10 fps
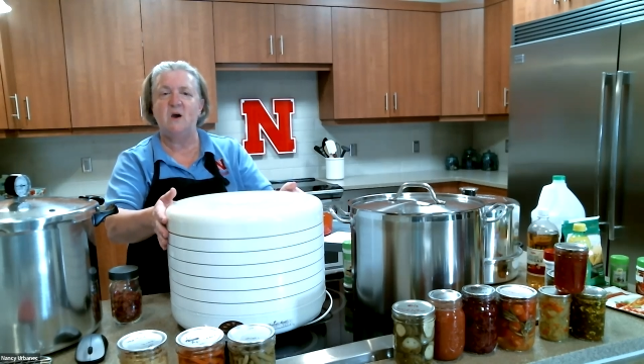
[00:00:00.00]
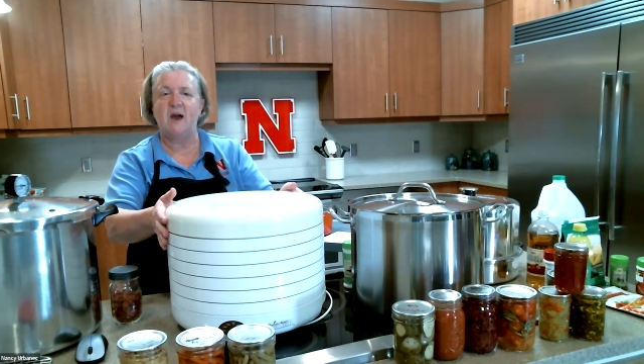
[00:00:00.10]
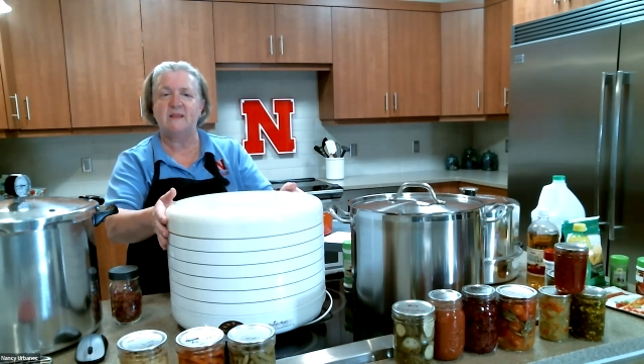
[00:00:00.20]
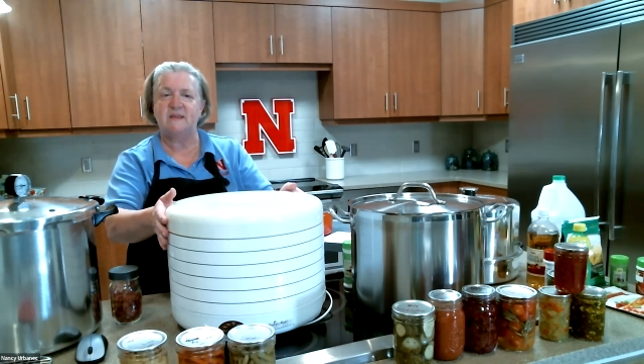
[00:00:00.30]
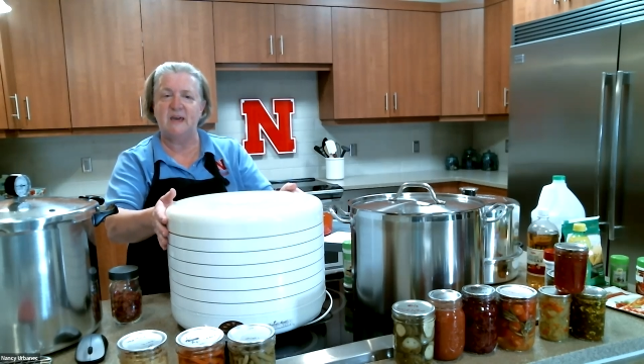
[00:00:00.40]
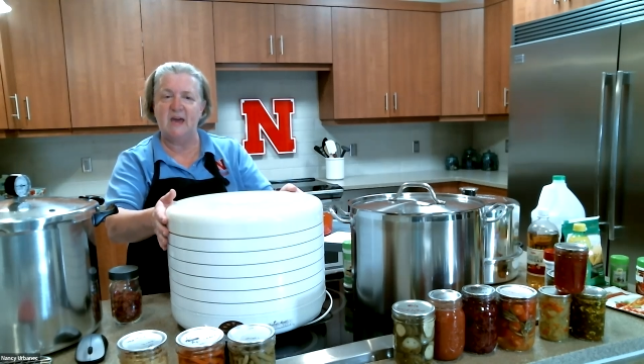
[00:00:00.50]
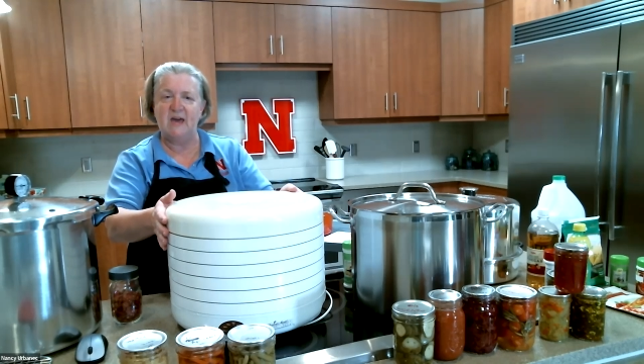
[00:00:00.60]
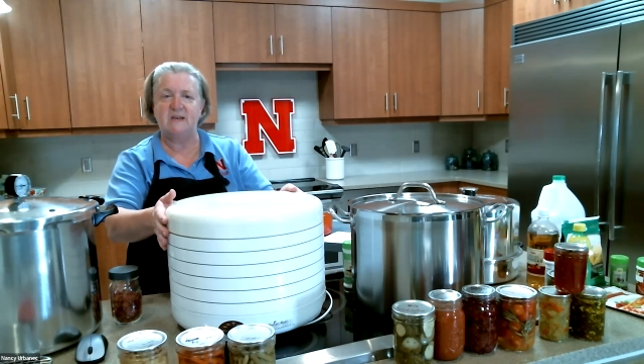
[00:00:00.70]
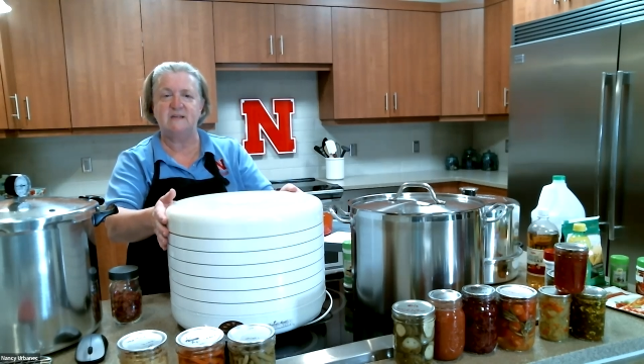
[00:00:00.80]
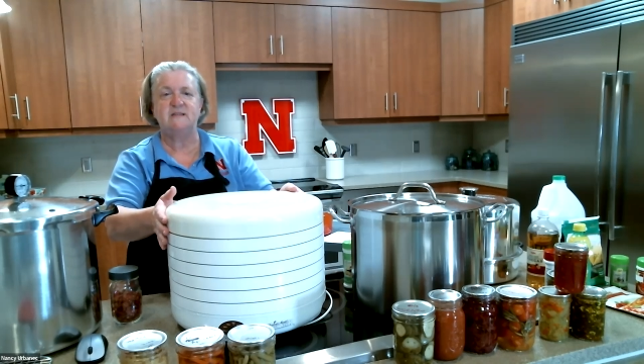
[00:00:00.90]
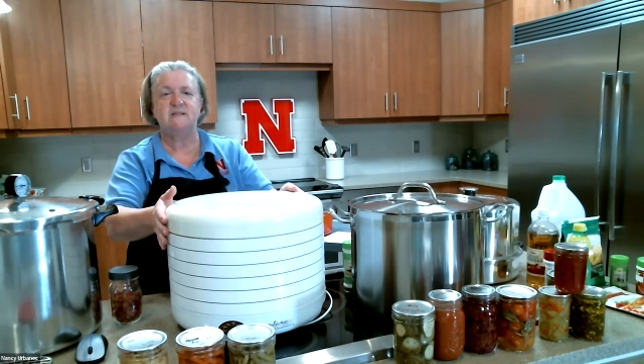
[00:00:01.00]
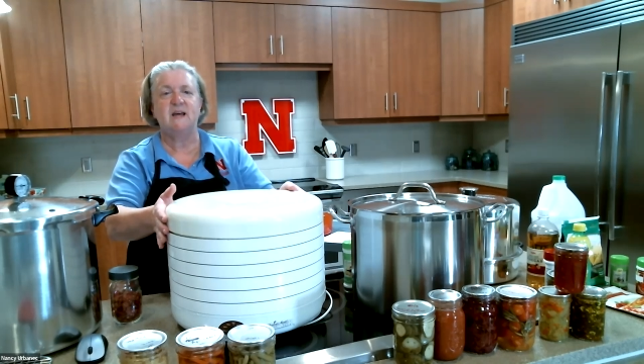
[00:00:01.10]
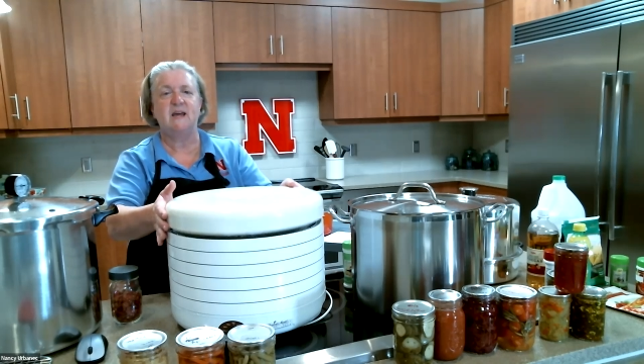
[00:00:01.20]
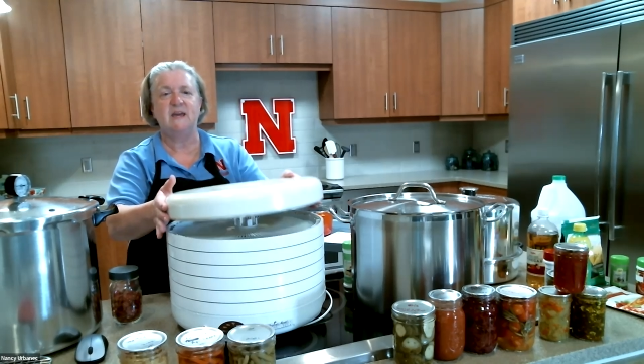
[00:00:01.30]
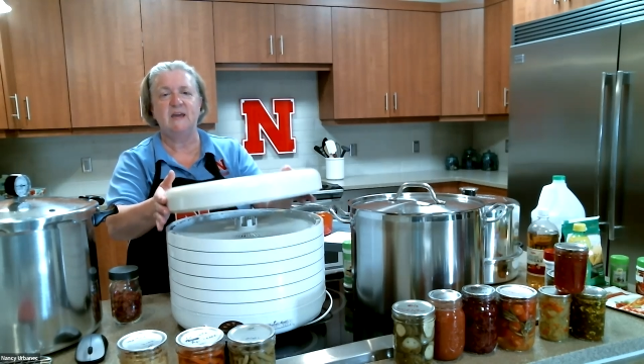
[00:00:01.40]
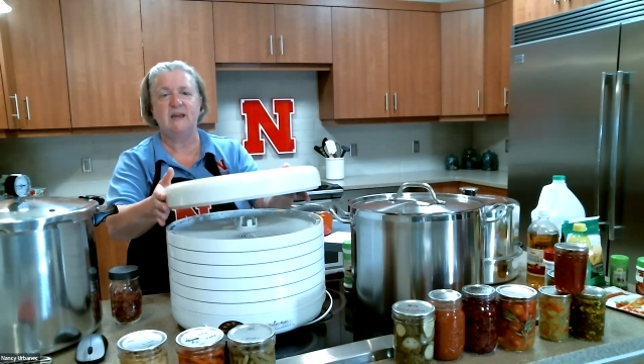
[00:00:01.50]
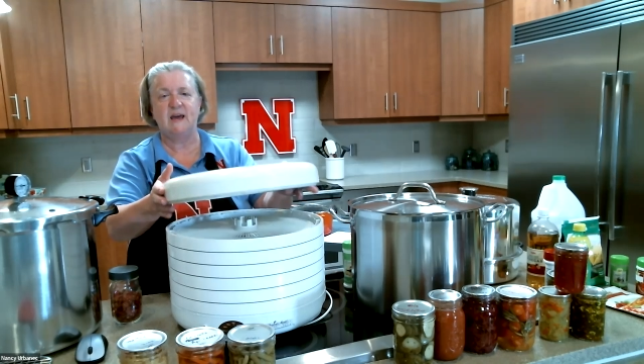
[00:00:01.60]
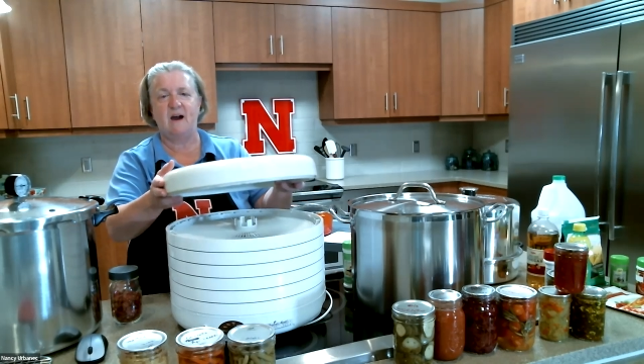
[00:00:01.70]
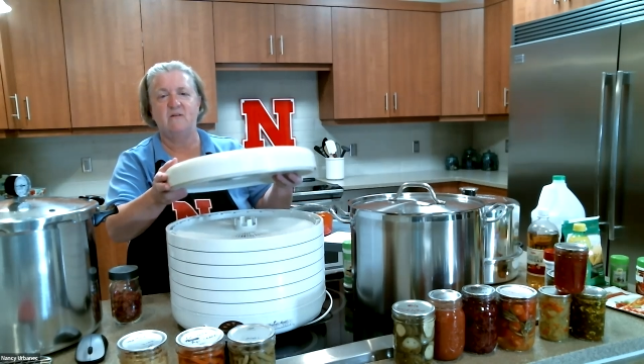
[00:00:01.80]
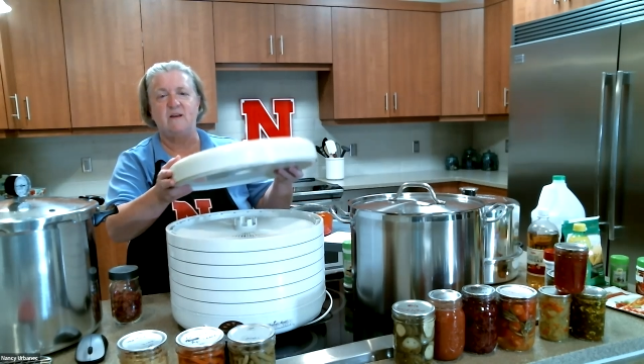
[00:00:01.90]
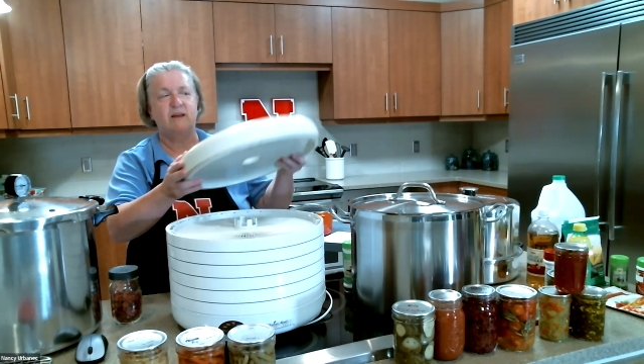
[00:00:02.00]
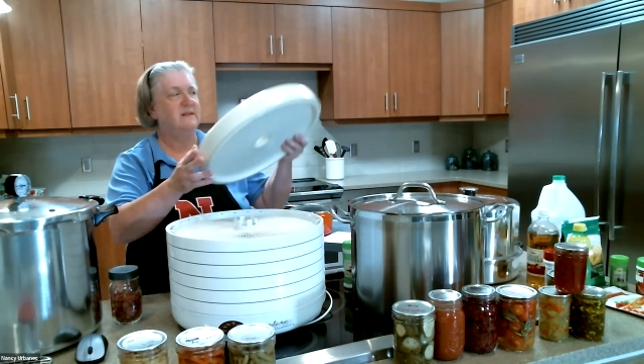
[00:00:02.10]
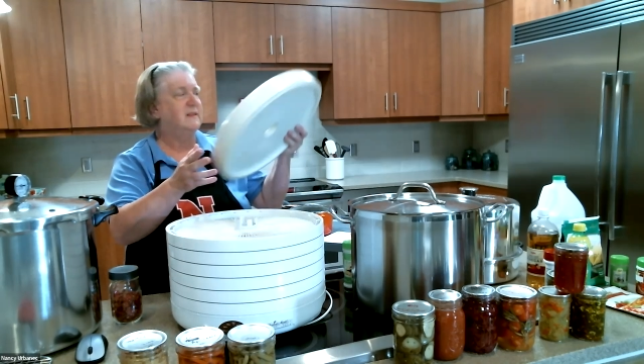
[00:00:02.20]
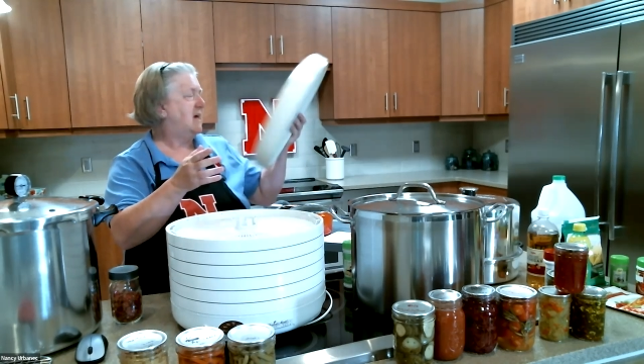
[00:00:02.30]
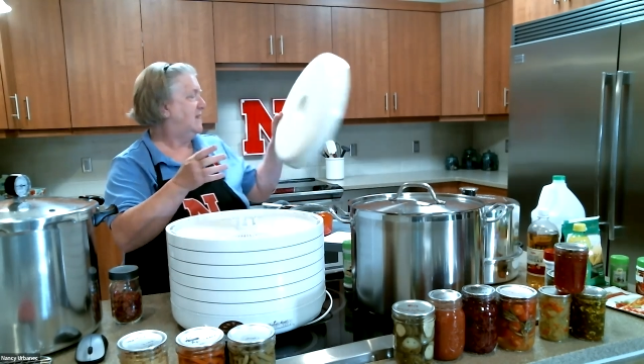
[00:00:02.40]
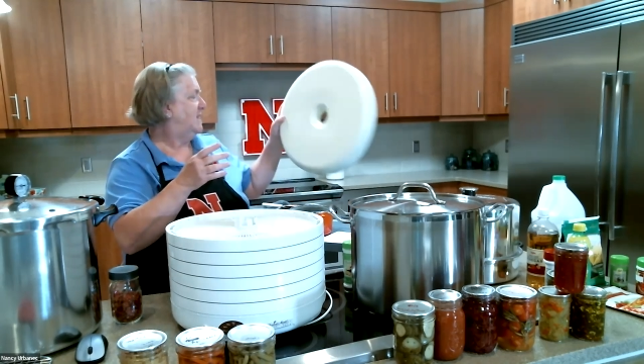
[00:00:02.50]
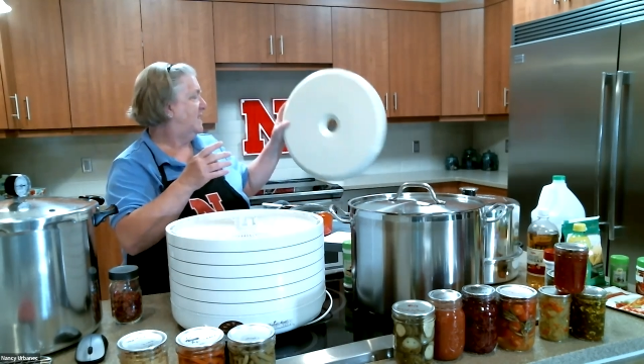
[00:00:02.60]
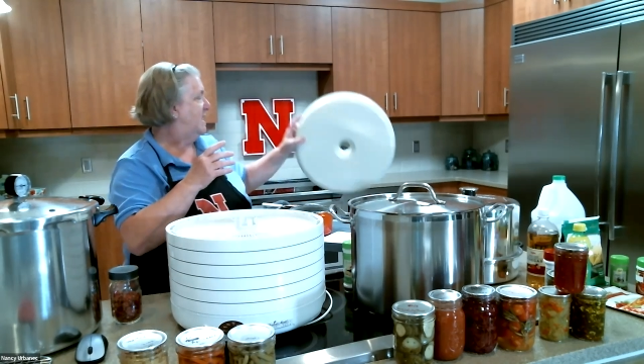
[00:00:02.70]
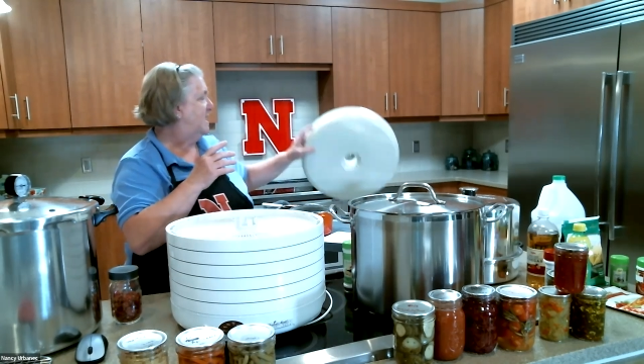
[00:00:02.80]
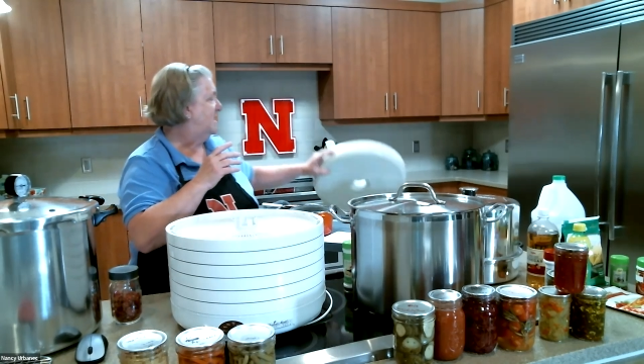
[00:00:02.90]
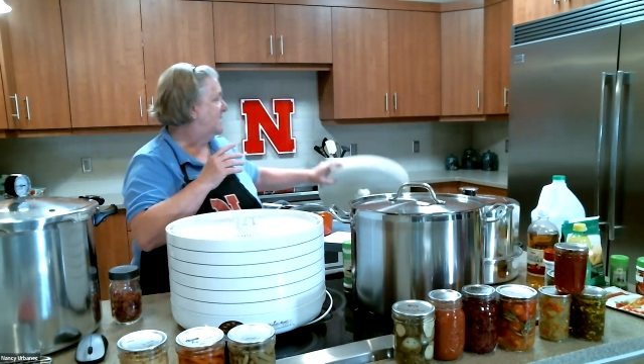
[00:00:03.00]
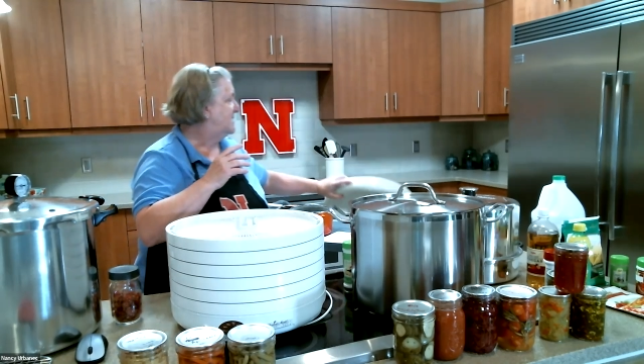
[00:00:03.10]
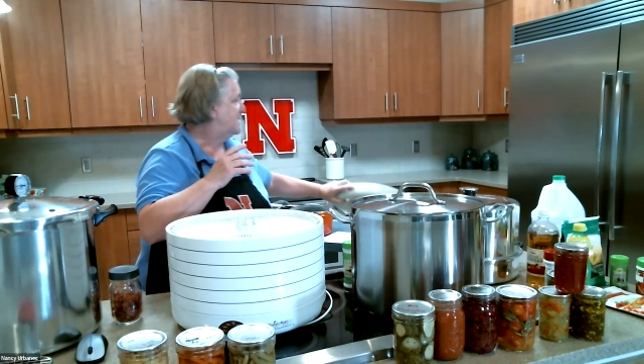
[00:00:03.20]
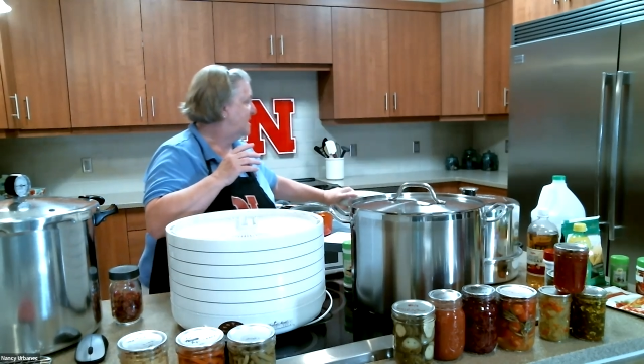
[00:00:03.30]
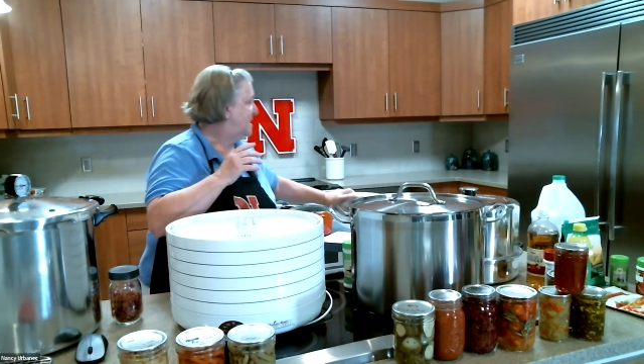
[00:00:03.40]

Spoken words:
at the end, taking it out and letting it